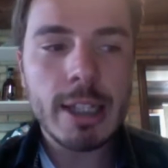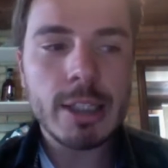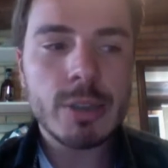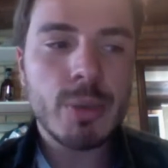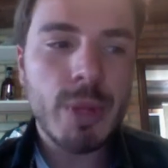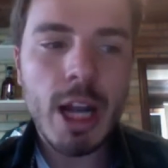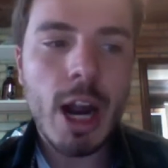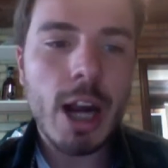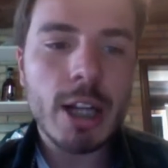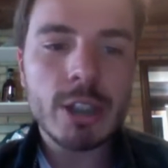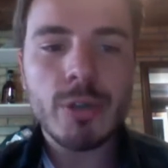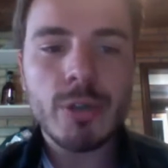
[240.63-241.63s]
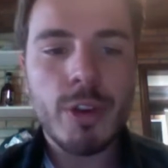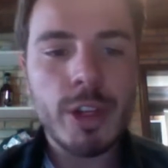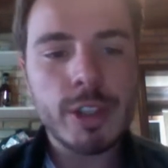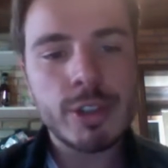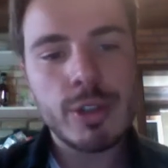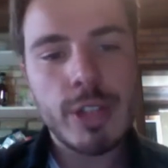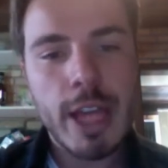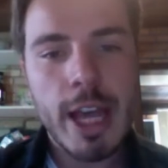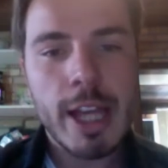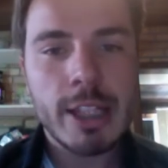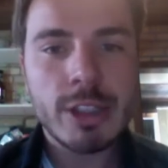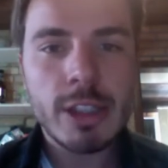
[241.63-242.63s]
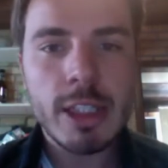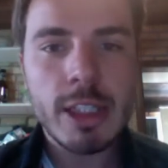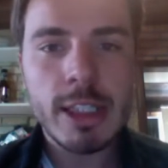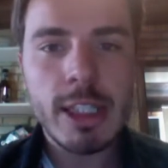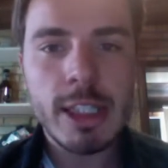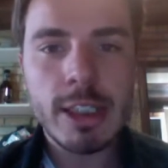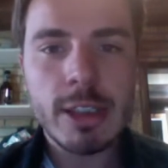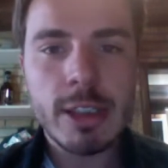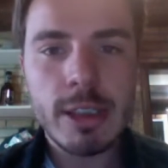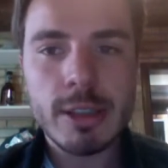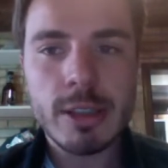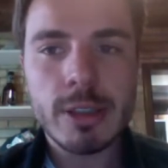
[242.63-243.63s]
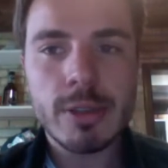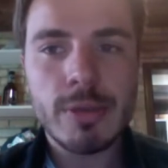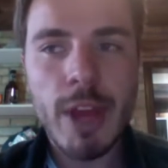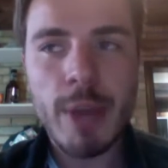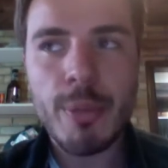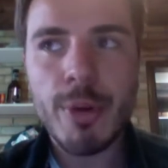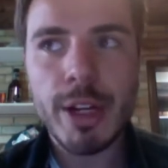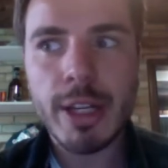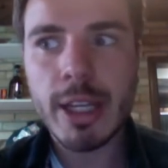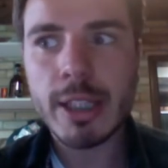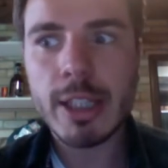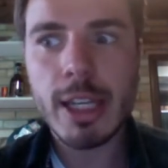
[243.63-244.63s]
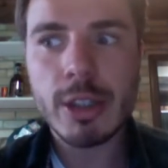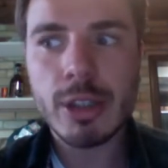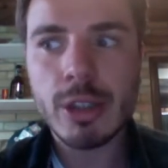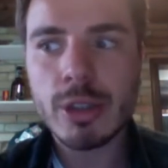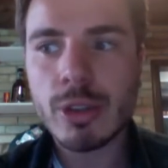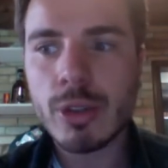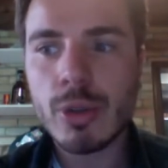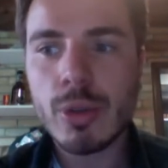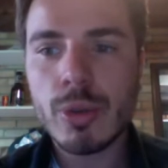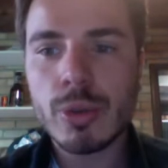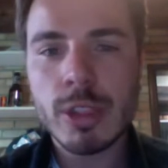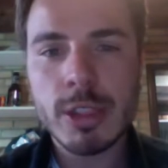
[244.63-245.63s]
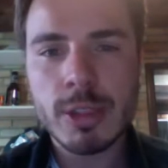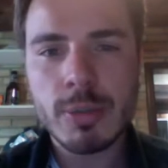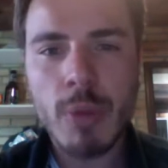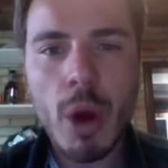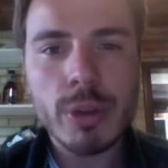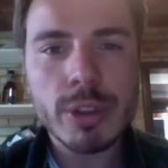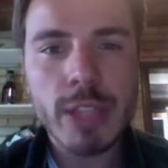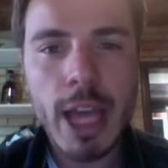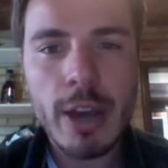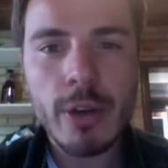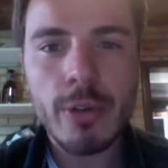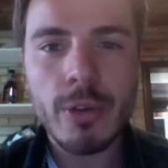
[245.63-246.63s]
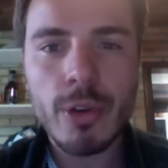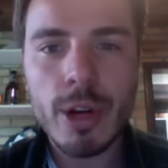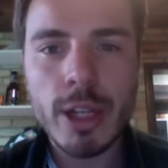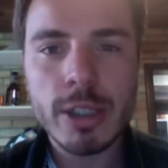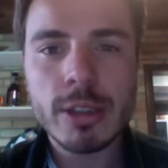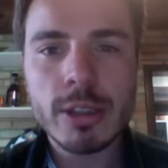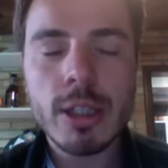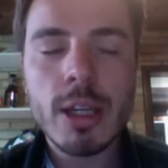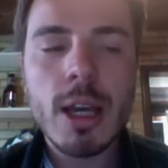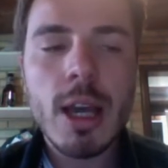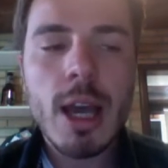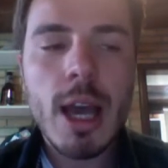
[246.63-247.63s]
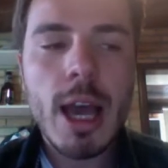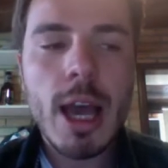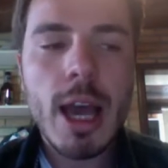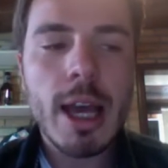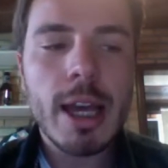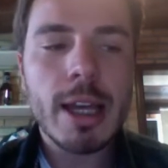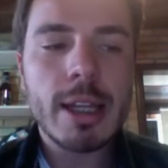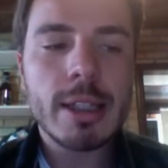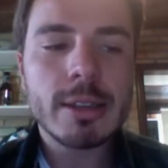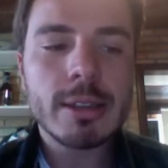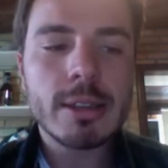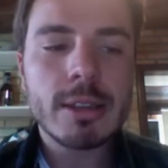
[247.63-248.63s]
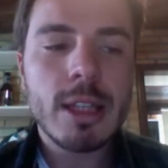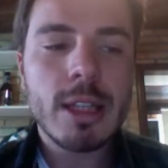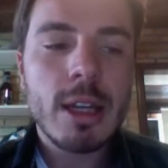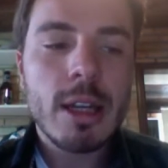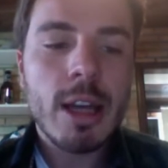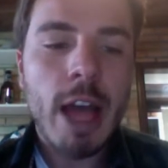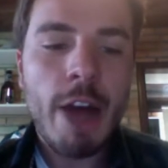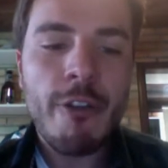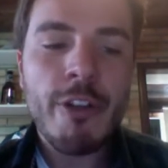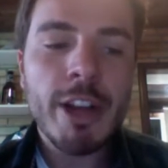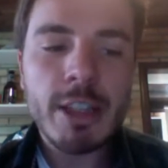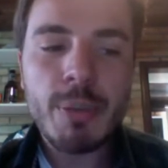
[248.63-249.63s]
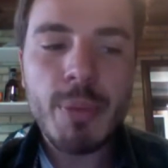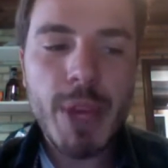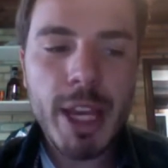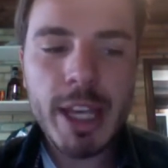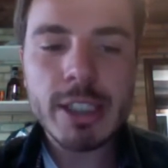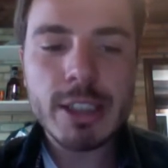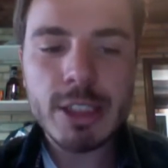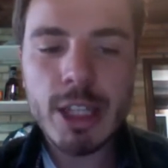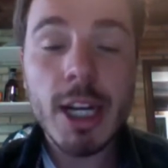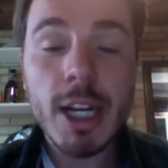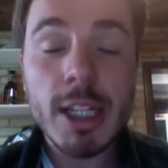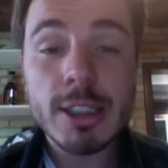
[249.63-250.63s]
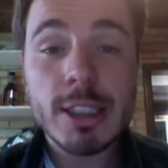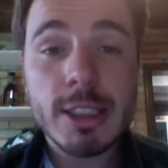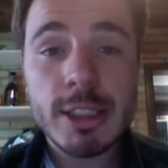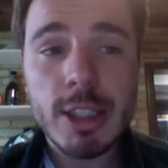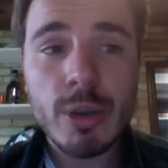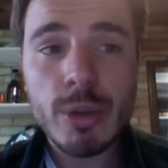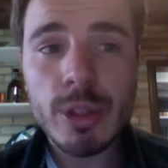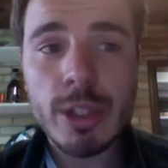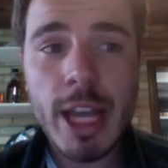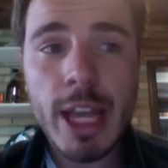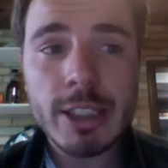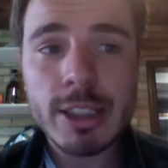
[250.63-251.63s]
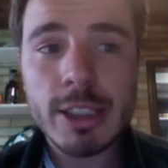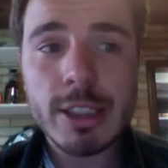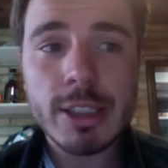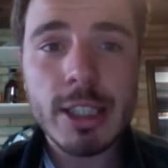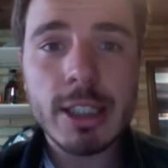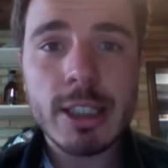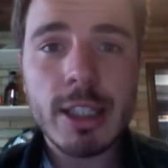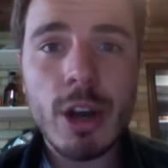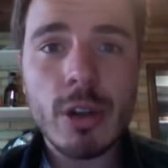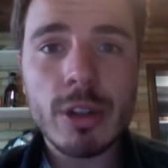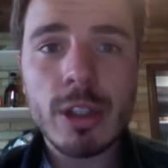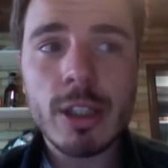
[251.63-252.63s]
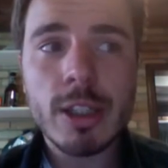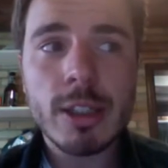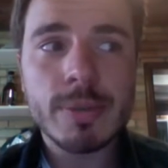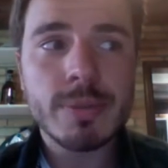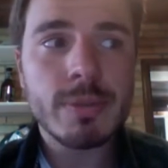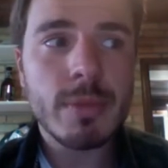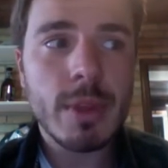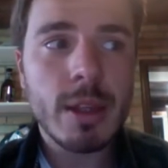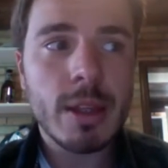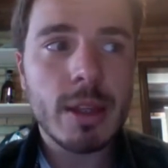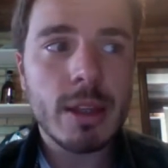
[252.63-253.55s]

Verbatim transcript: and it's really hard for us to get to the, this this fabric and they can do just small scale for us and i think the biggest challenge is still the taxes and all the um,